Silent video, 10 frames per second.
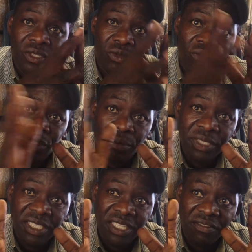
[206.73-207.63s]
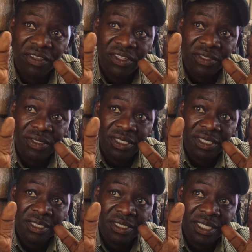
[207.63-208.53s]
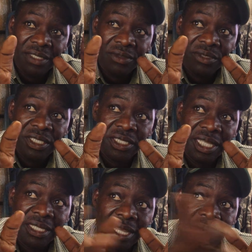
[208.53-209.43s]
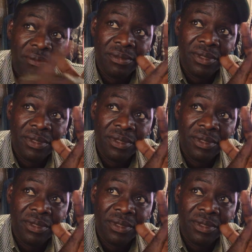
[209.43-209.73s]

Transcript: to stop these evictions. And you see that time,